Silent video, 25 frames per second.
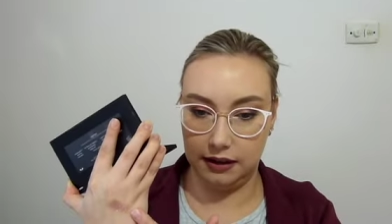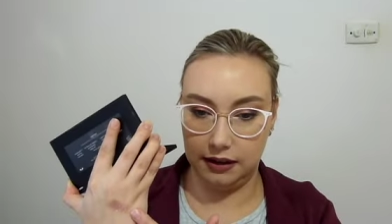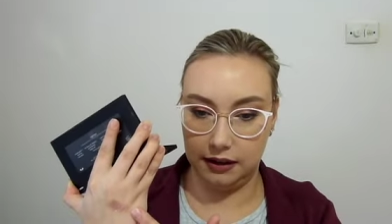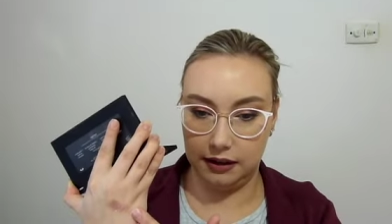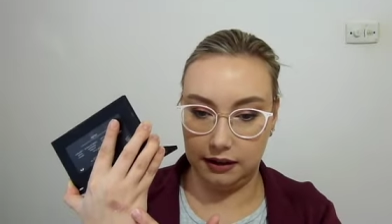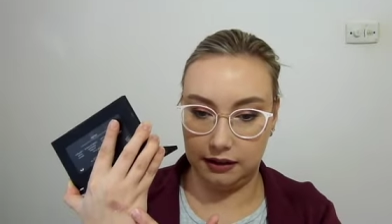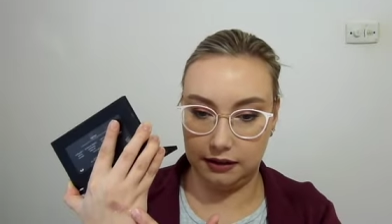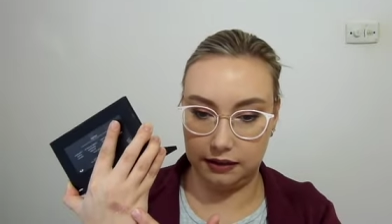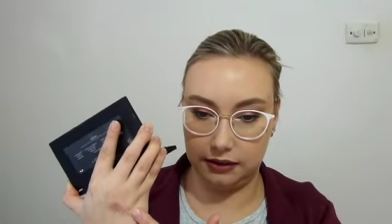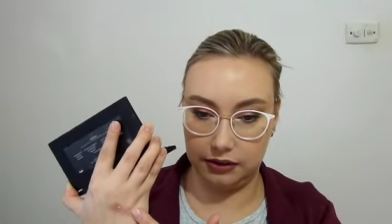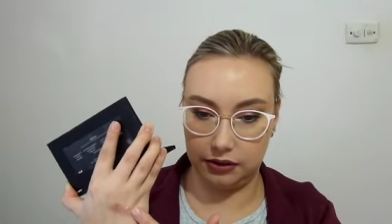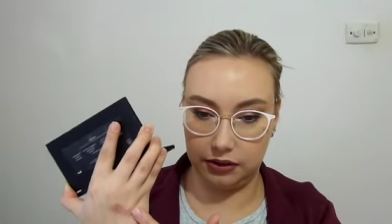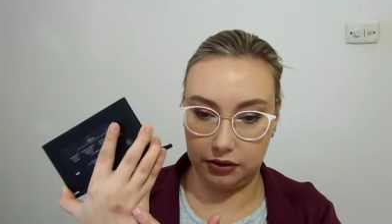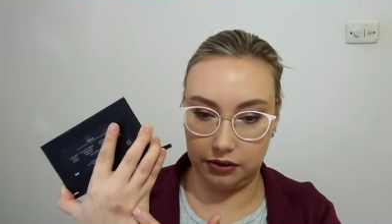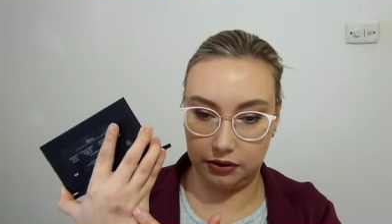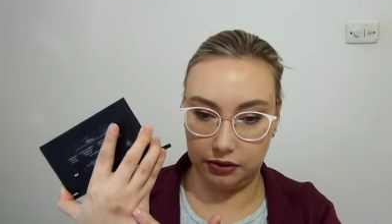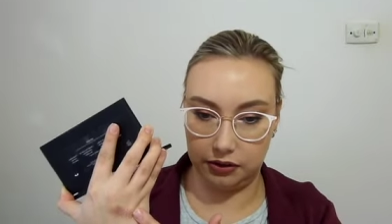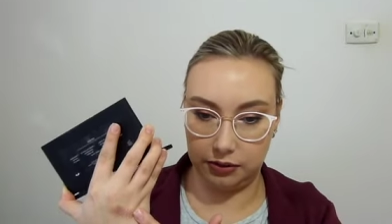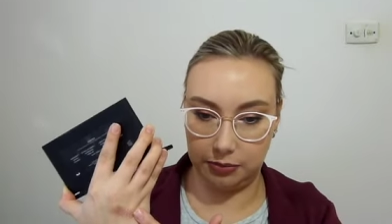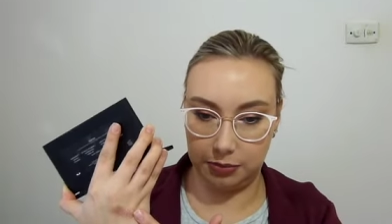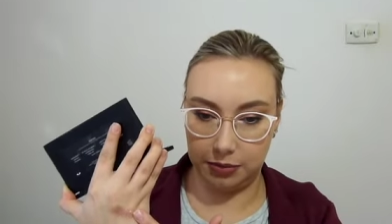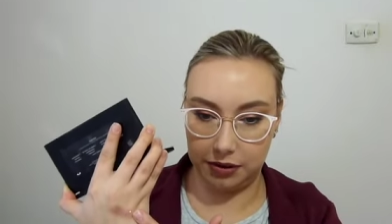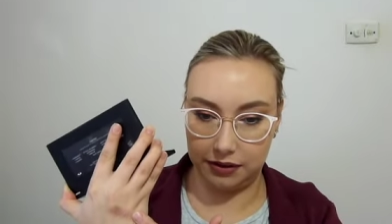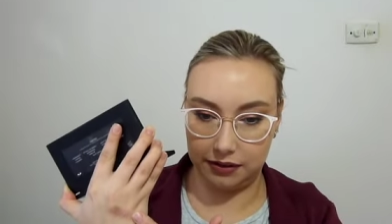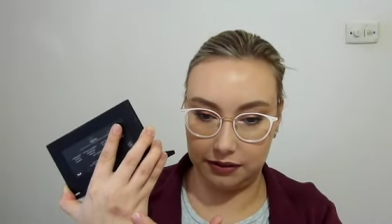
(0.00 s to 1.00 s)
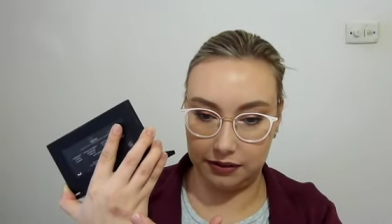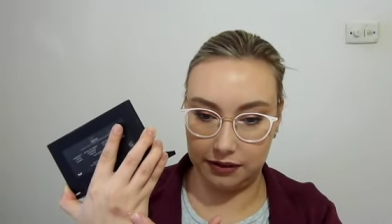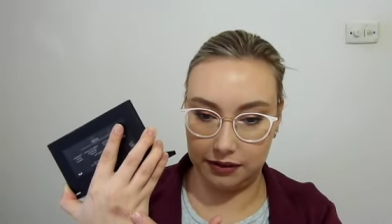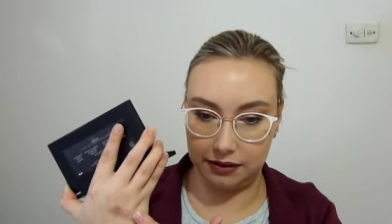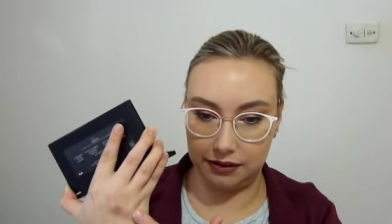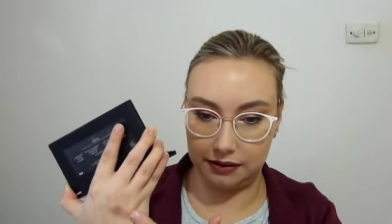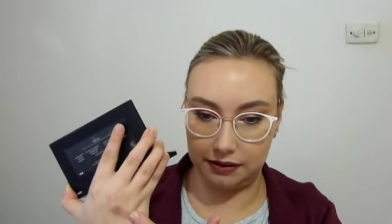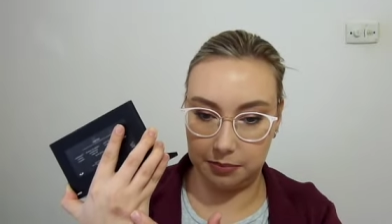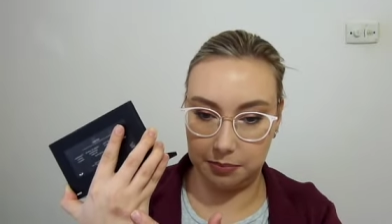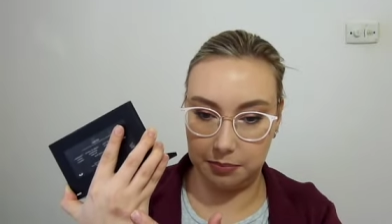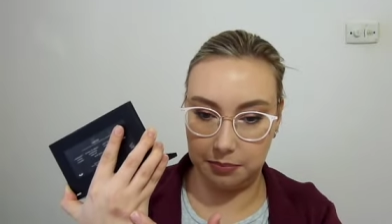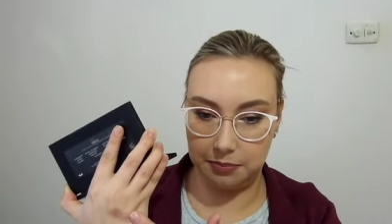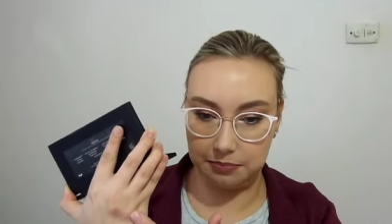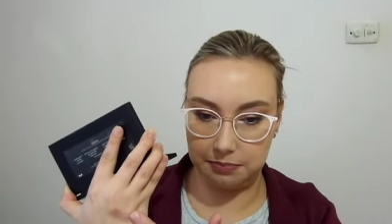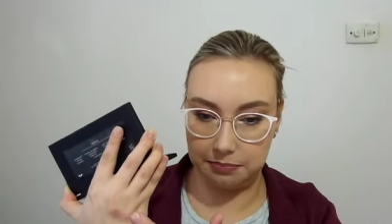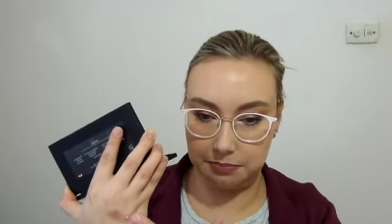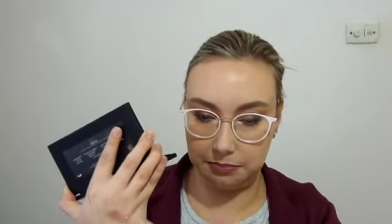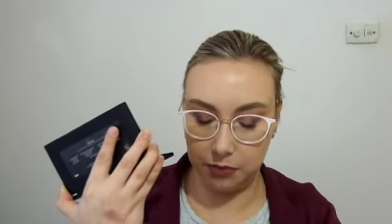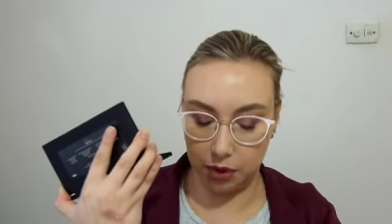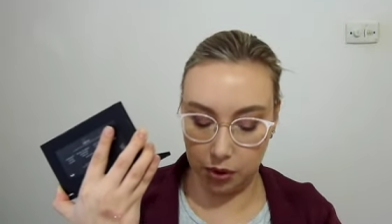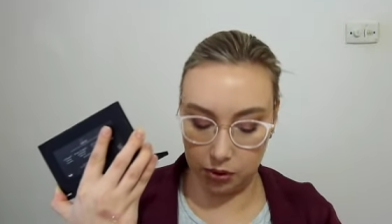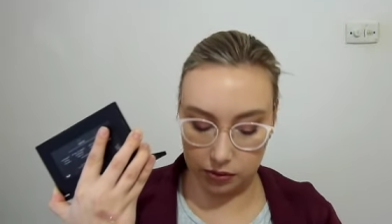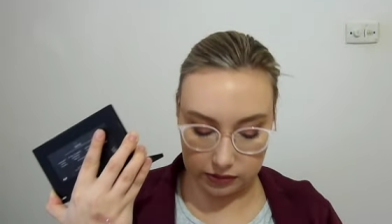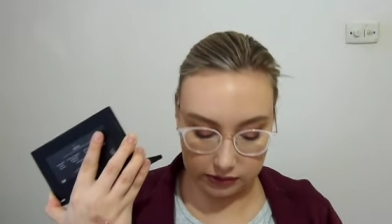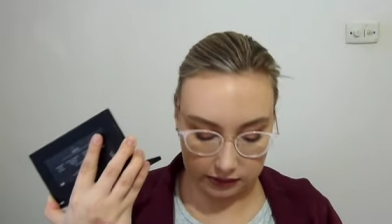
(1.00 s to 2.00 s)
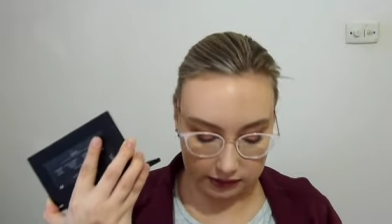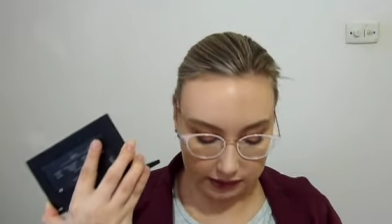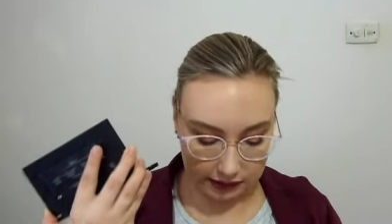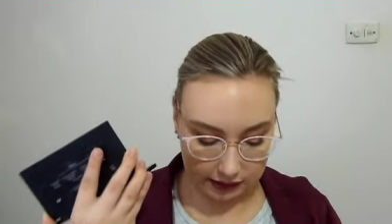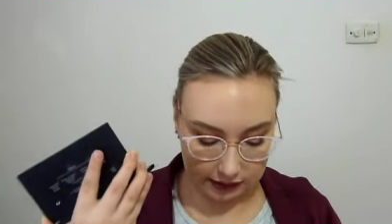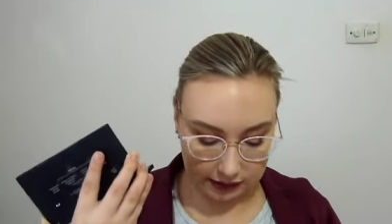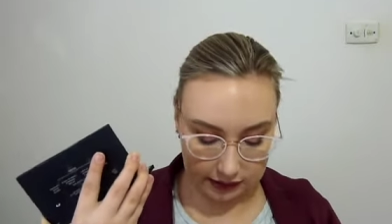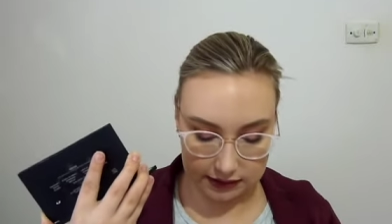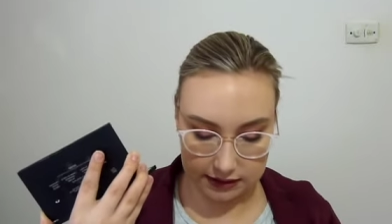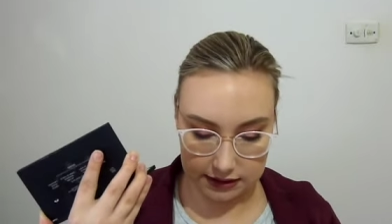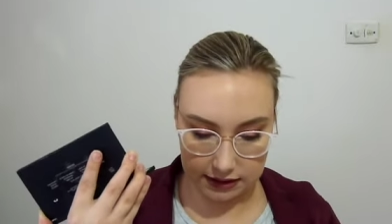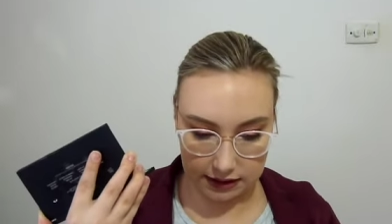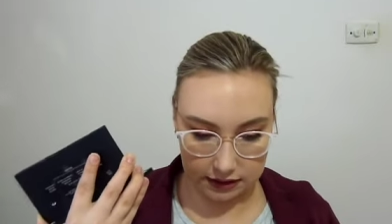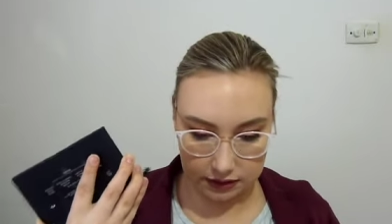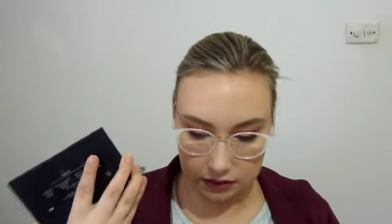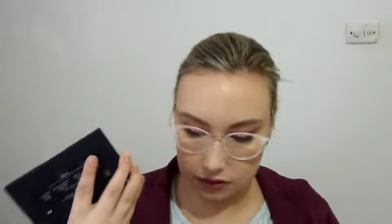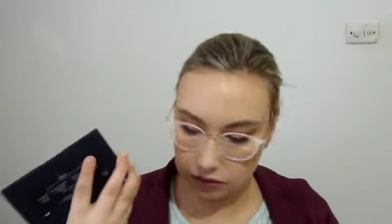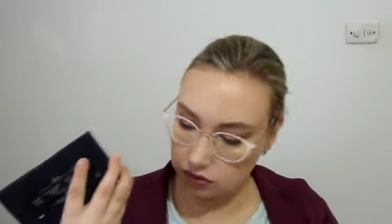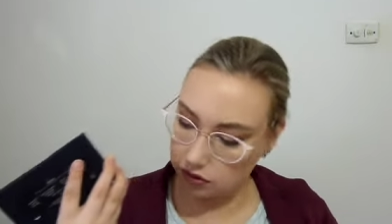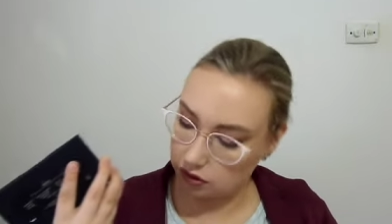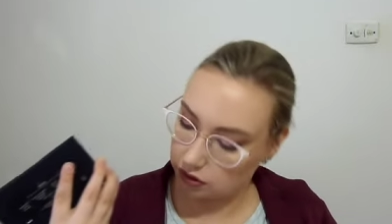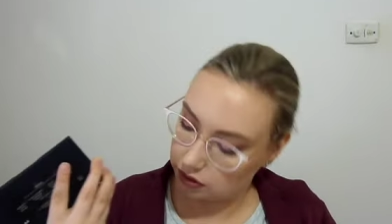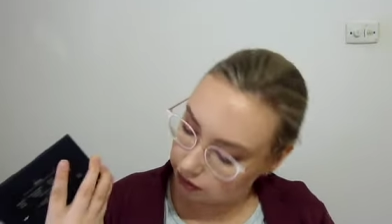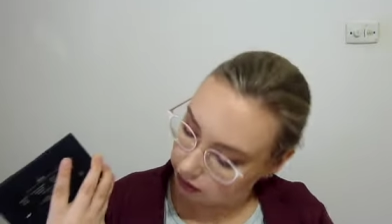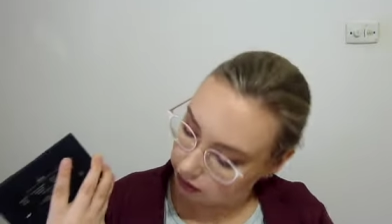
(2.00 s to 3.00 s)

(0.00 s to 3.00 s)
a glitter glue because it is mostly glitter, not a